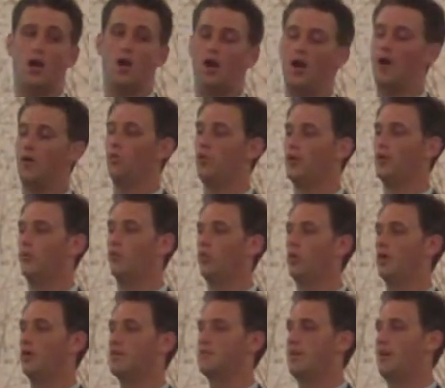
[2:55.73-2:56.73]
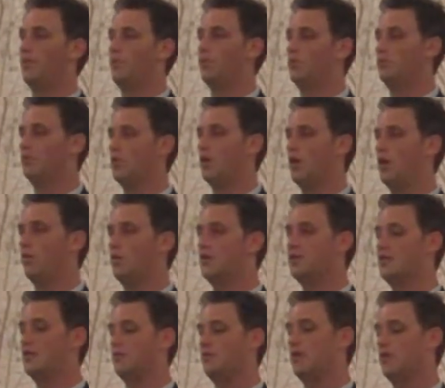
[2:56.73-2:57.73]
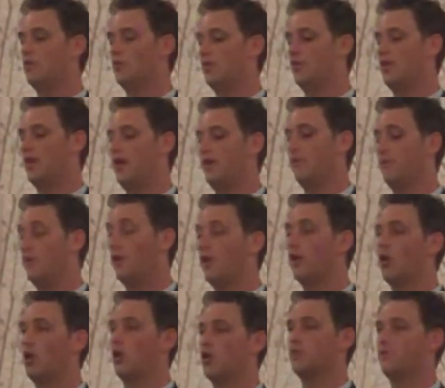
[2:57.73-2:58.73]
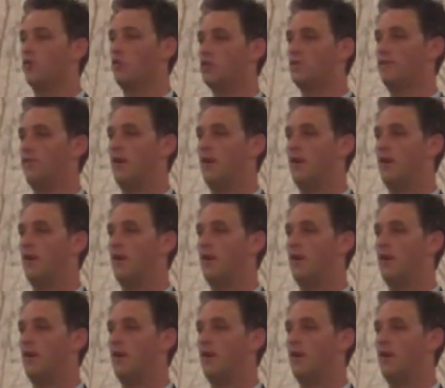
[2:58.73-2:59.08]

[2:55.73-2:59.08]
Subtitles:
I will give one example. We did meet with a very large Fortune